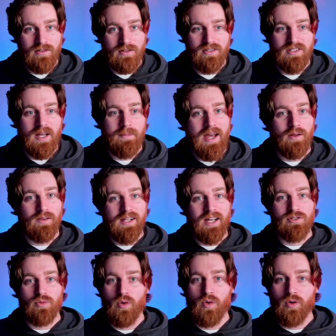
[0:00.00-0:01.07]
because I'm now
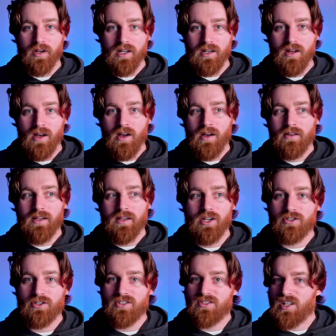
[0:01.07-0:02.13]
less worried that you're
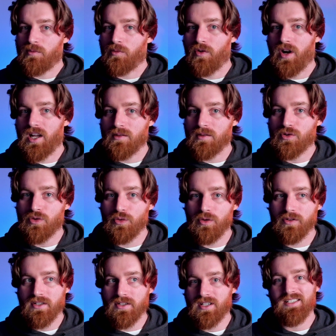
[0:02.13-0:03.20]
just some random tool
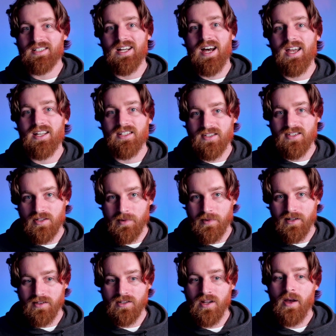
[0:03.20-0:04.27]
that's going to die in 6
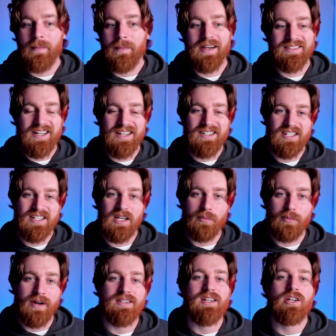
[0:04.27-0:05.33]
months, because I see
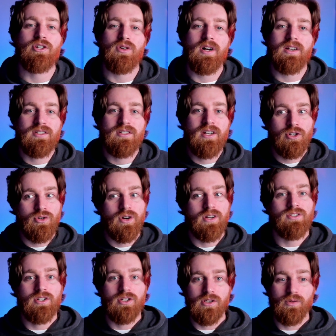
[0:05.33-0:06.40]
brands I trust
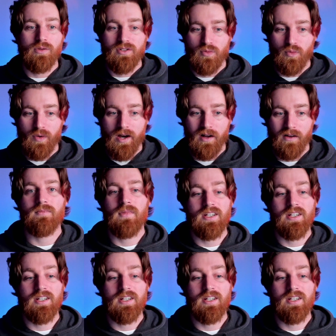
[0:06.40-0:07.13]
trusting you as well.